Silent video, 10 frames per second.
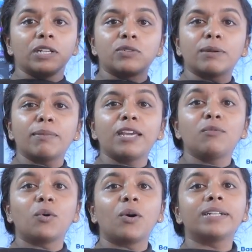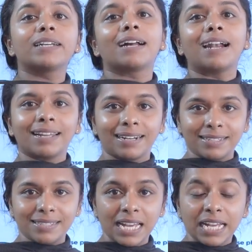will remain what?
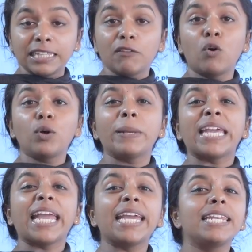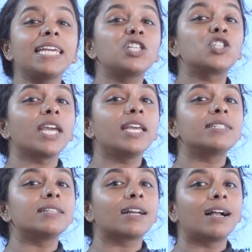Colorless. There won't be any
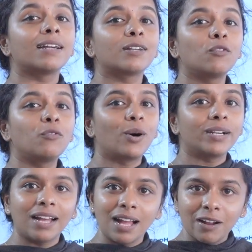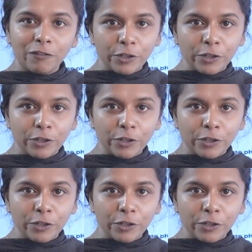change in the color of what?